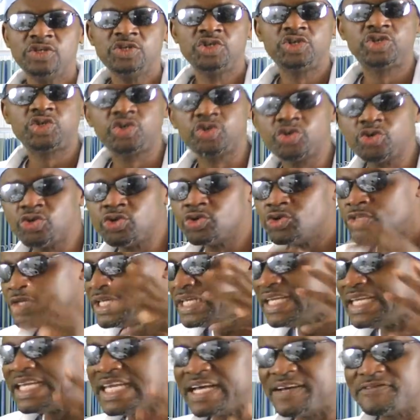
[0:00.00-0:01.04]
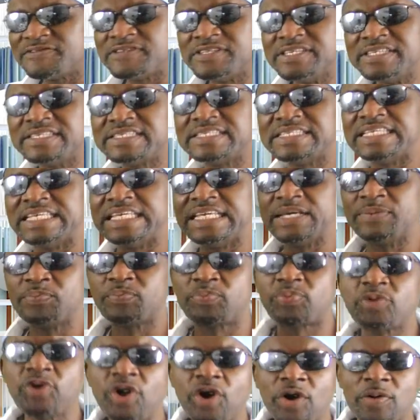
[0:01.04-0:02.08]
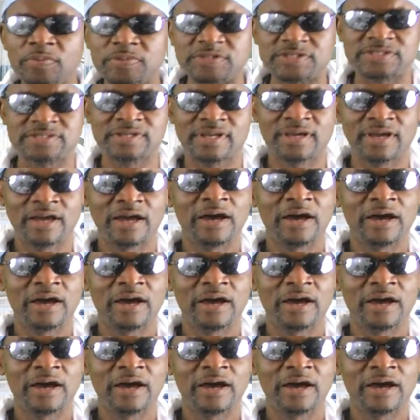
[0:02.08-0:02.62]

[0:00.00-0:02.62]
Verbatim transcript: through E F C C probes.